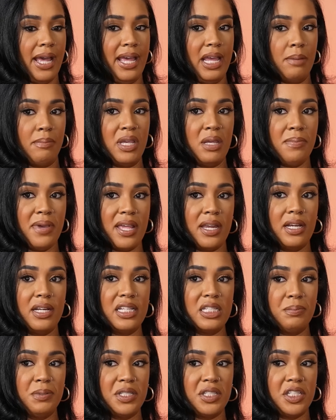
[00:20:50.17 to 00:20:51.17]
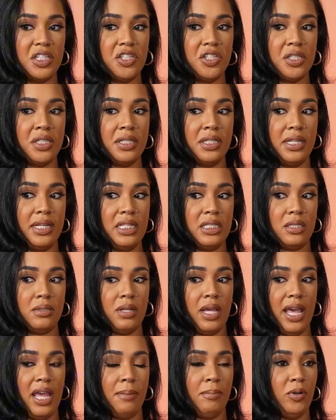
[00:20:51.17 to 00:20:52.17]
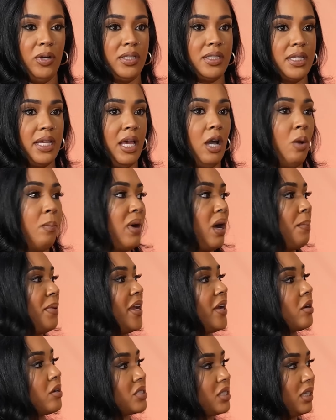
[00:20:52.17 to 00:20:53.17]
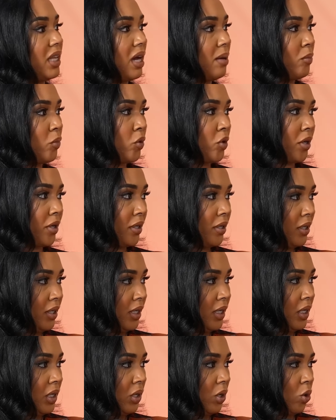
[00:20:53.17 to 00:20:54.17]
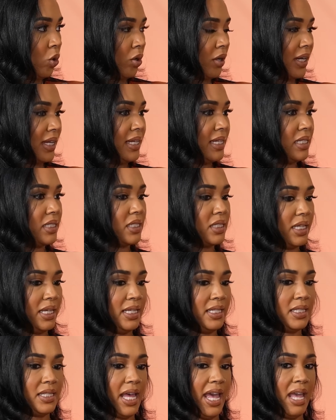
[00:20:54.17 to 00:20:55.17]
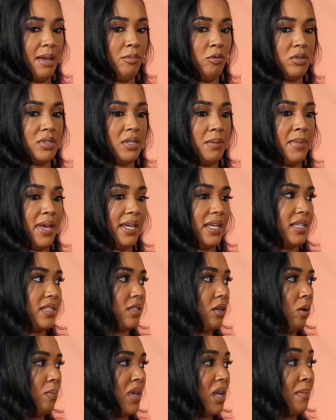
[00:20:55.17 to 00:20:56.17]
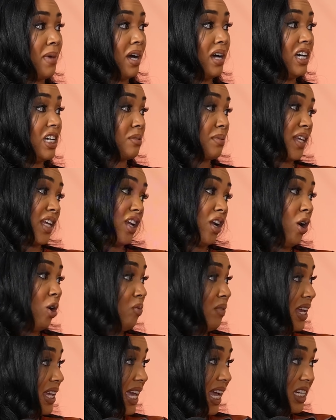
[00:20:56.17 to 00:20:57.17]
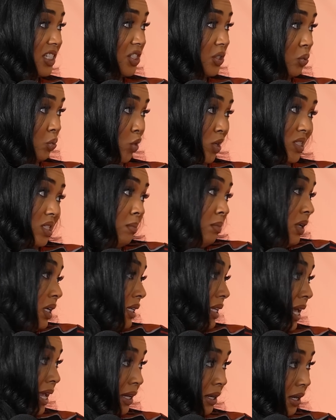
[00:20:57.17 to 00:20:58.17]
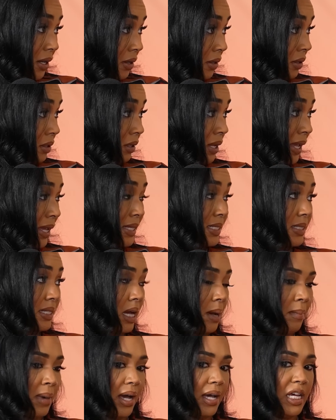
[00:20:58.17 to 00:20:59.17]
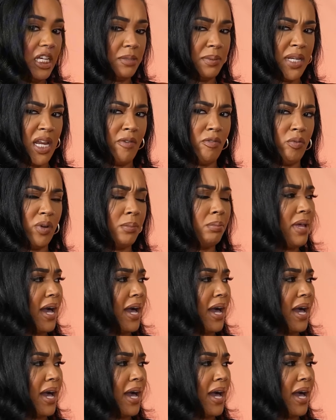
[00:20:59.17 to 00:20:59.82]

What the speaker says: me being in this position is able to help my parents a lot more? Or it's able to make it so me and my husband can go on vacation once a month dang there. Like, it's not, my husband never relied